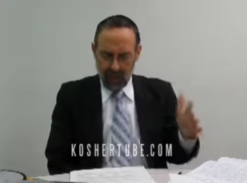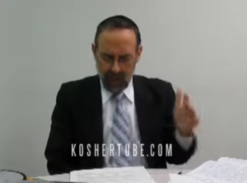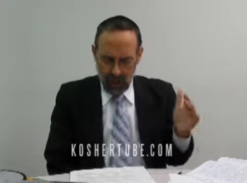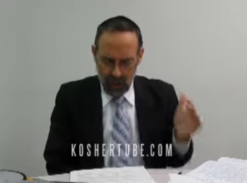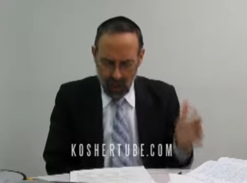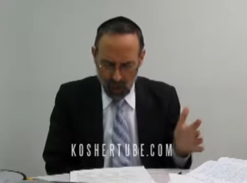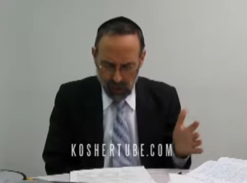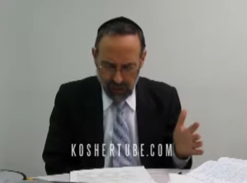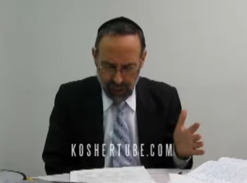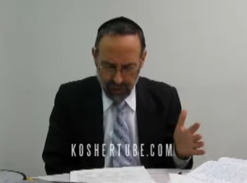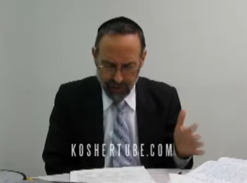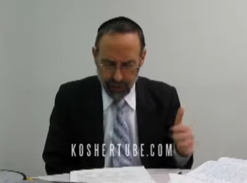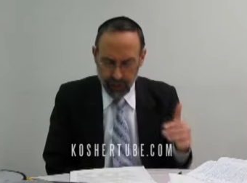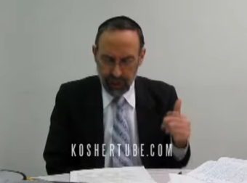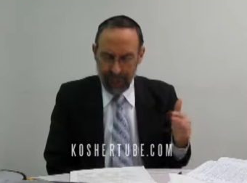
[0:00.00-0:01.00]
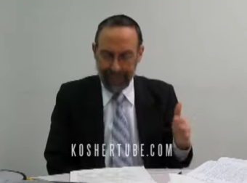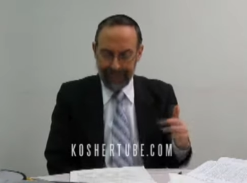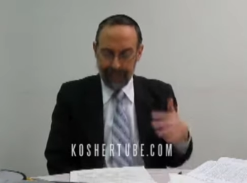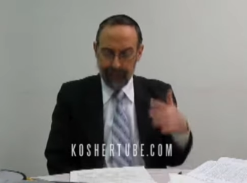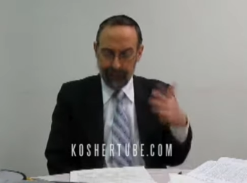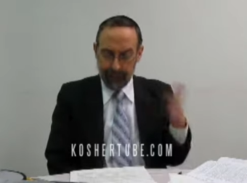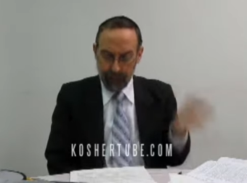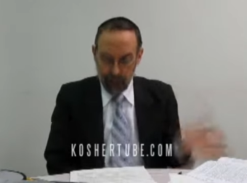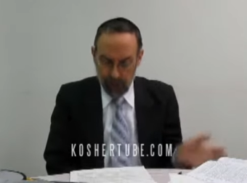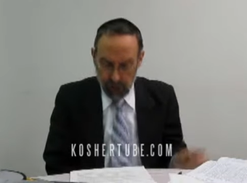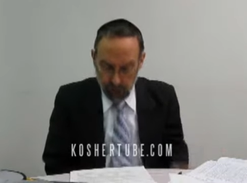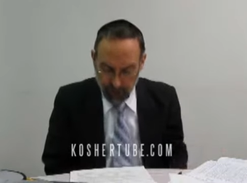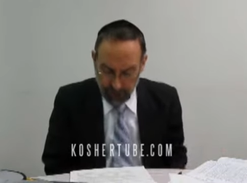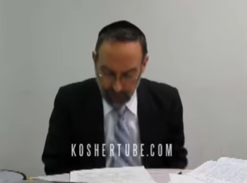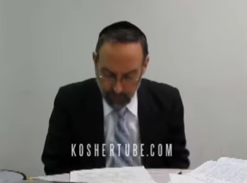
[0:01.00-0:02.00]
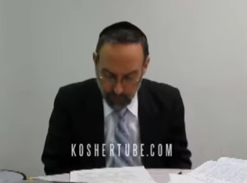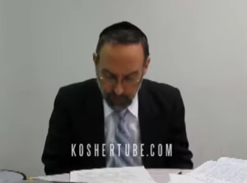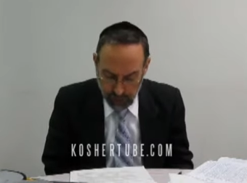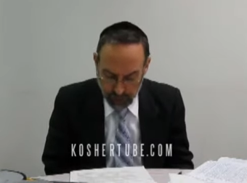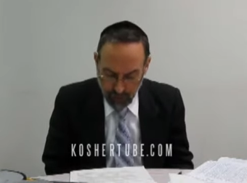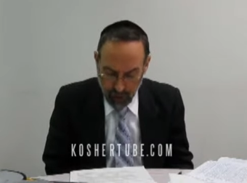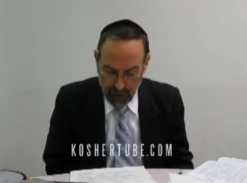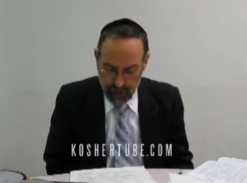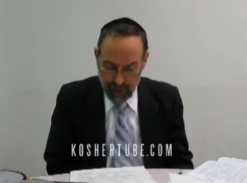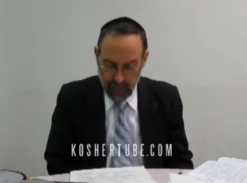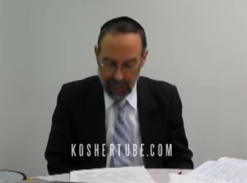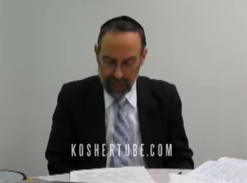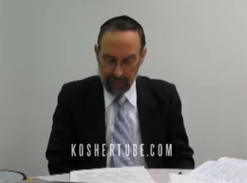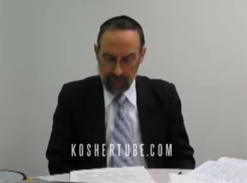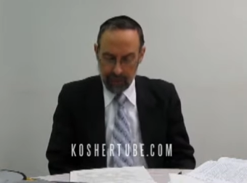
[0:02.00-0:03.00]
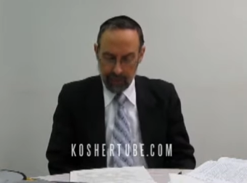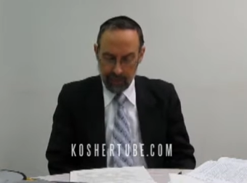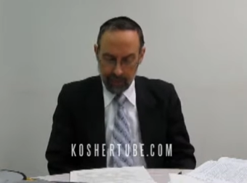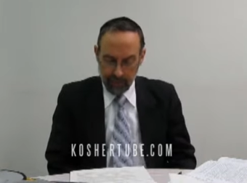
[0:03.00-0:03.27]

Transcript: Yosef relate the first dream to his father Jacob?